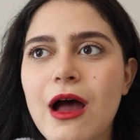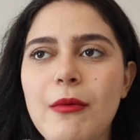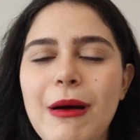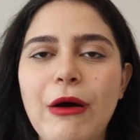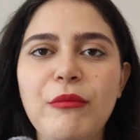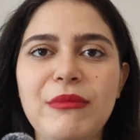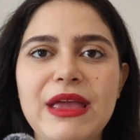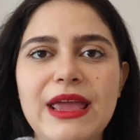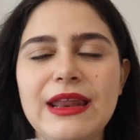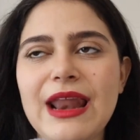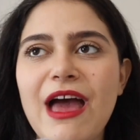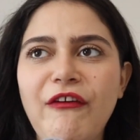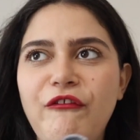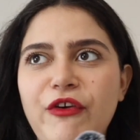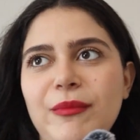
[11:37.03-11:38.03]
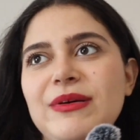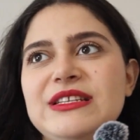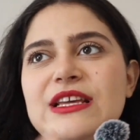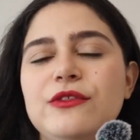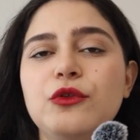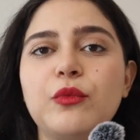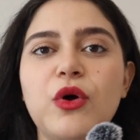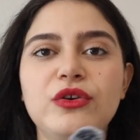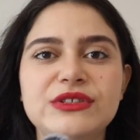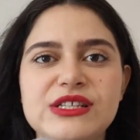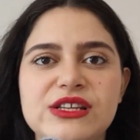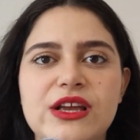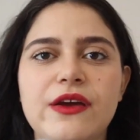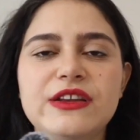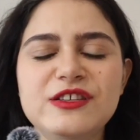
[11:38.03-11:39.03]
about me and everybody in the world
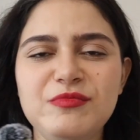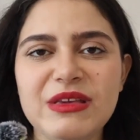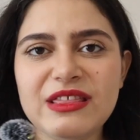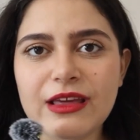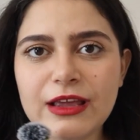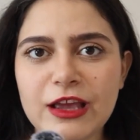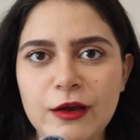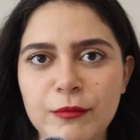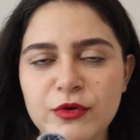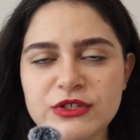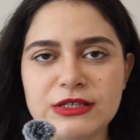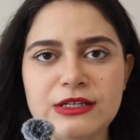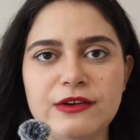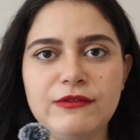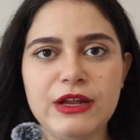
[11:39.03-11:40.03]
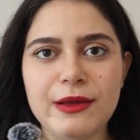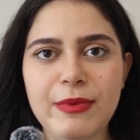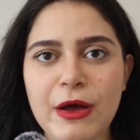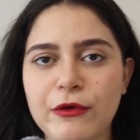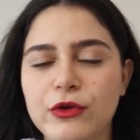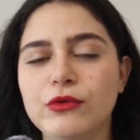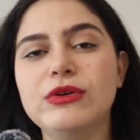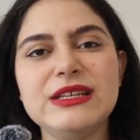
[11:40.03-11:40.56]
is going to be thinking positively about you.